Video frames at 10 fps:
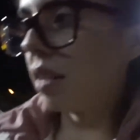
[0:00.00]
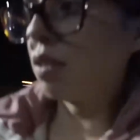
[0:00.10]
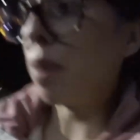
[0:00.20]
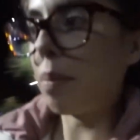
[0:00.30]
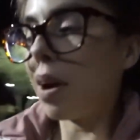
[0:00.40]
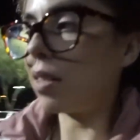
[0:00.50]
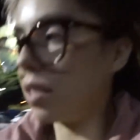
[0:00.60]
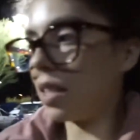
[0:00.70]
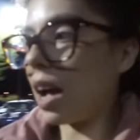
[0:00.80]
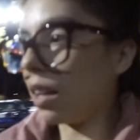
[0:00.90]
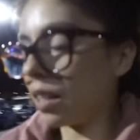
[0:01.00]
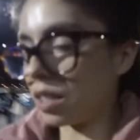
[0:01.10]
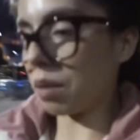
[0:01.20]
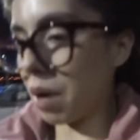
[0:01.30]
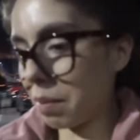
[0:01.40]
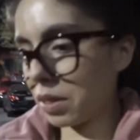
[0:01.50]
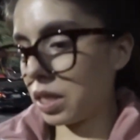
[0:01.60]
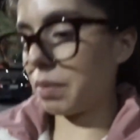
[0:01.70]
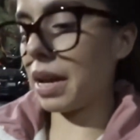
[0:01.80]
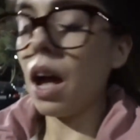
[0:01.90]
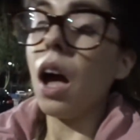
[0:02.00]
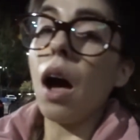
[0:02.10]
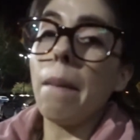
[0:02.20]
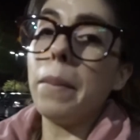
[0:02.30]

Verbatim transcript: stuff to make pasta salad because our mom used to make a